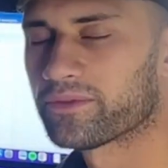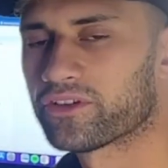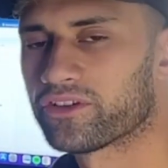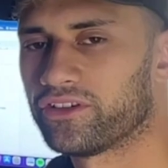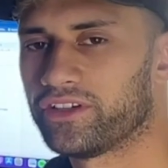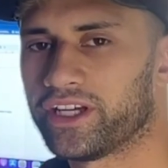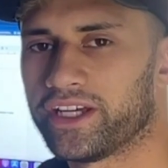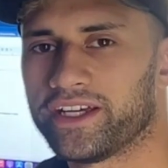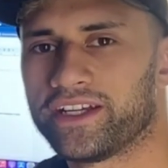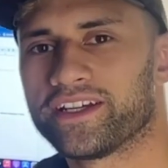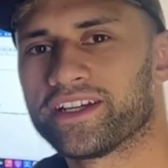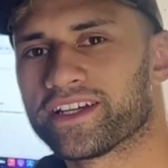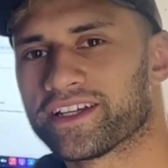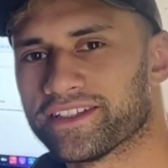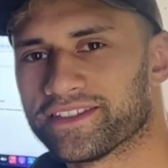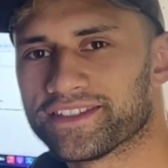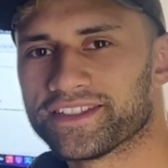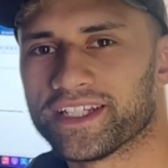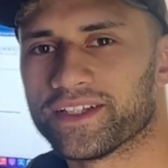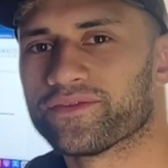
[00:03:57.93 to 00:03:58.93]
creating a
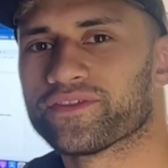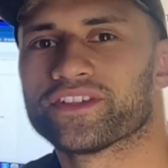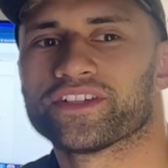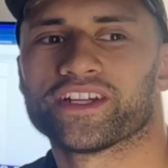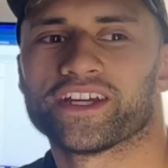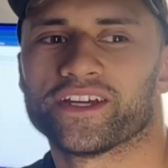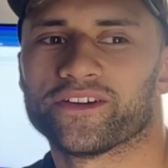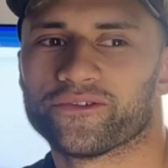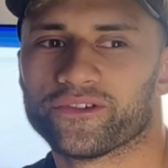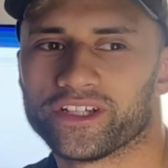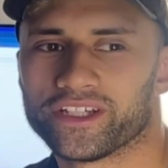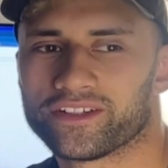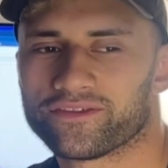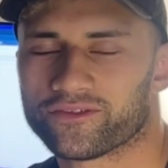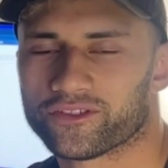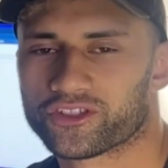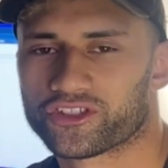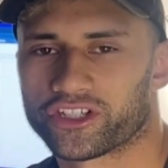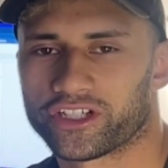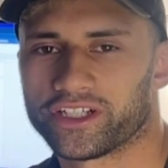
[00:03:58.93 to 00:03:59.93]
7-day week
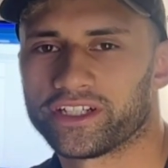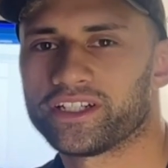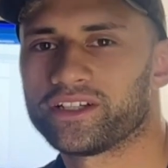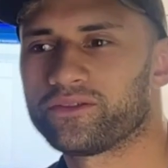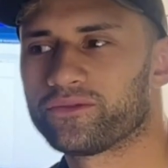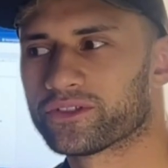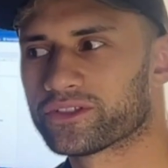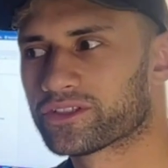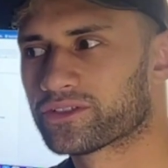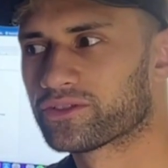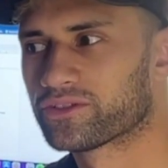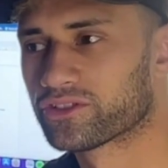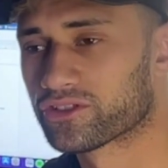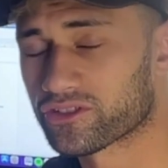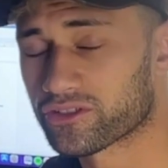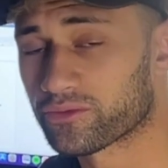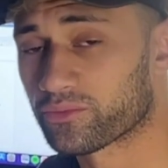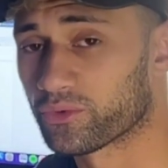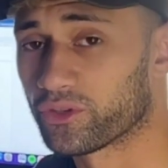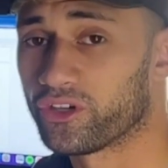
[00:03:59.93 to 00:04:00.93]
for training, which
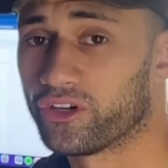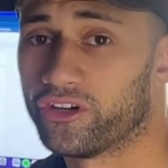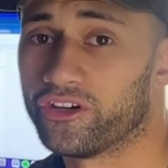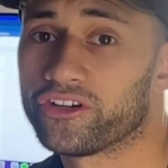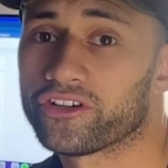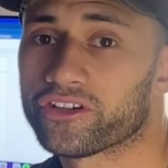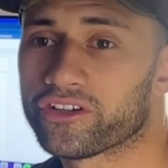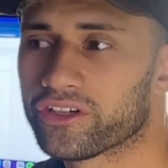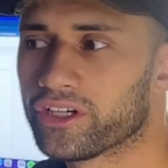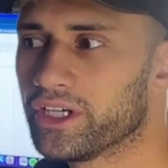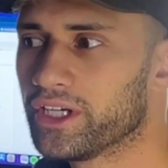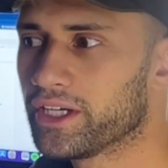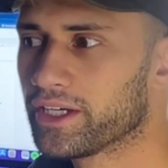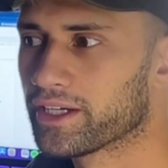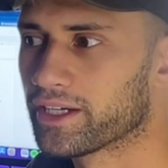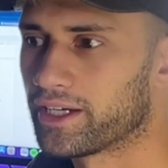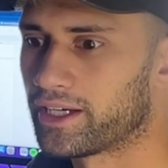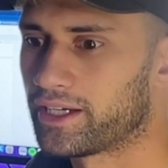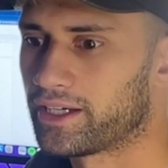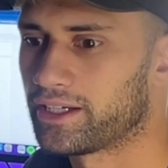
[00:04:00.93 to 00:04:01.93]
should work.
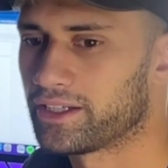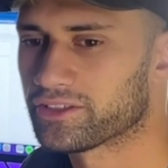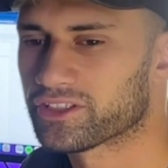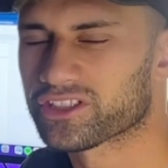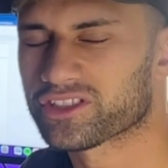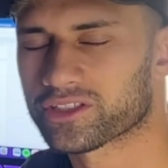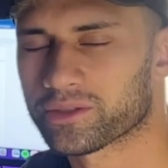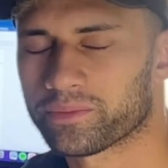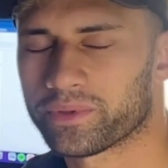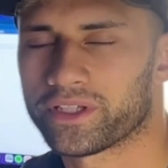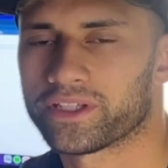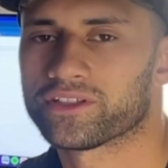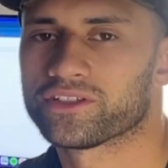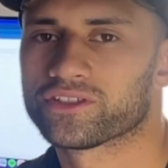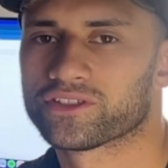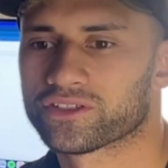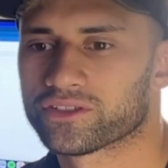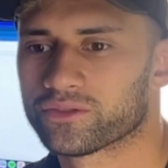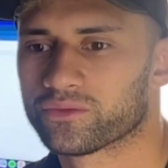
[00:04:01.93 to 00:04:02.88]
It just depends